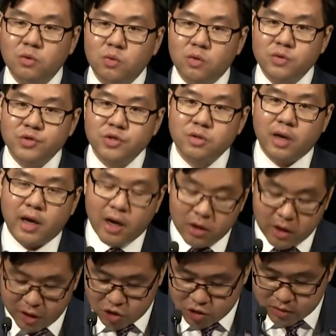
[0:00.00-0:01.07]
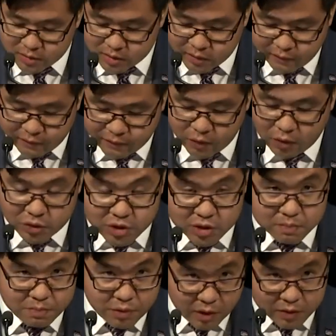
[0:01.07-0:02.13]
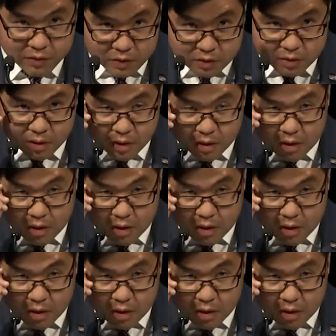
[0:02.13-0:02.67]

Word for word: it was our nation's first piece